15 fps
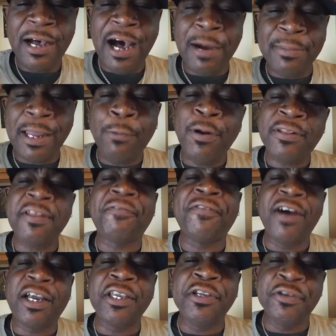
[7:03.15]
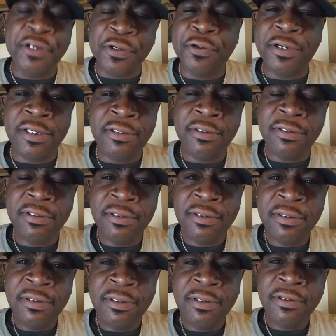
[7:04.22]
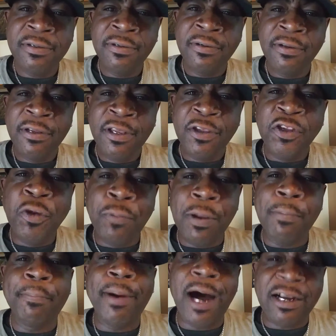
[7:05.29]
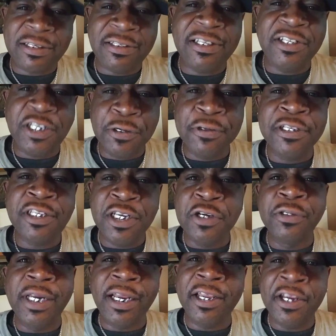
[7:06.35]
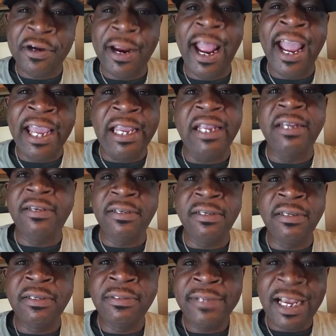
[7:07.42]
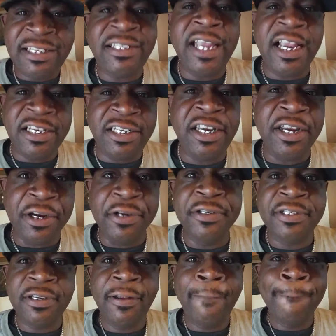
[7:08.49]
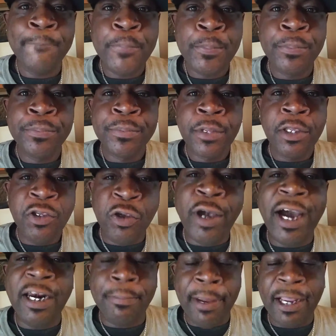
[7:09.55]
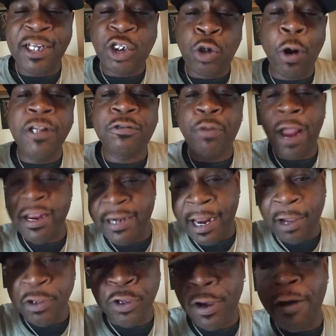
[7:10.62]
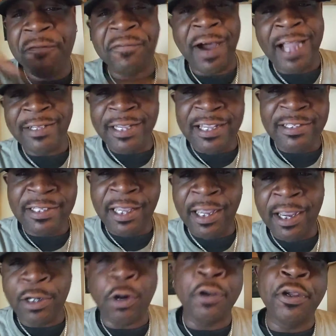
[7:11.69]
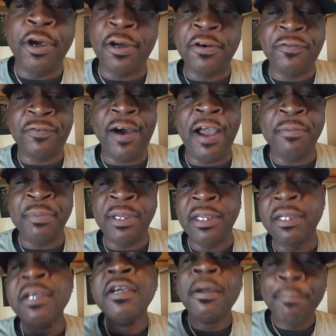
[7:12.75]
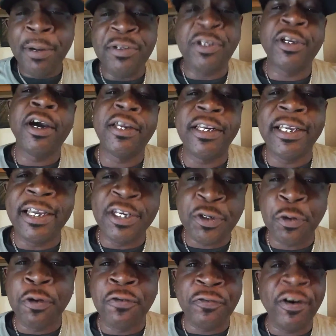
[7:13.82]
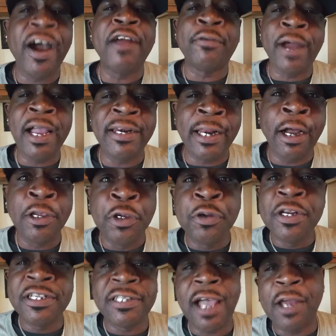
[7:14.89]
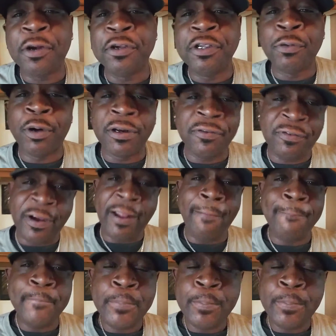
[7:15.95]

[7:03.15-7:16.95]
I'm like, what the fuck are you doing? You've been boxing since you was 2, nigga. You're 8. That's 6 years. You got to make a choice right now. You're going to fight this kid or you're going to fight me. But you're going to get into a fight right now. You decide who you want to fight.